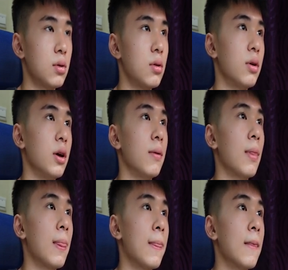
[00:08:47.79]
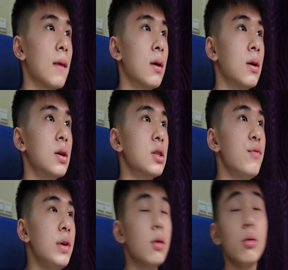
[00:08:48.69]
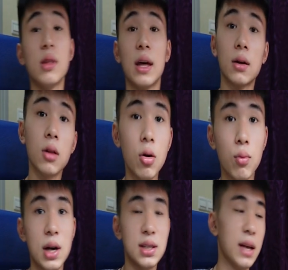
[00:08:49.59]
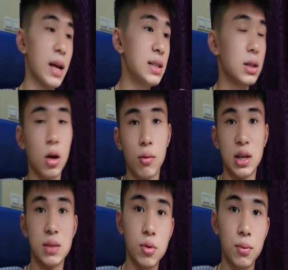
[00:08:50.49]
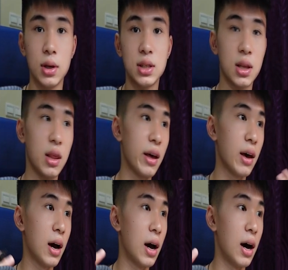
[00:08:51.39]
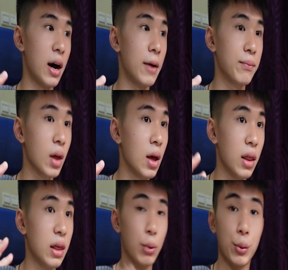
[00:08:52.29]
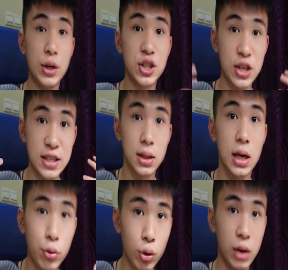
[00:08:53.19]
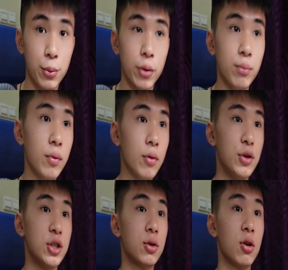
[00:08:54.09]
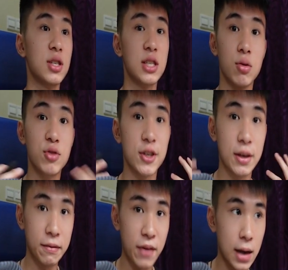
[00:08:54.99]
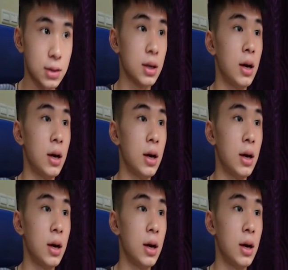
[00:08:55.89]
Okay, so we know that clockwise and anti-clockwise moments, they will reach its equilibrium, which causes no turning effect.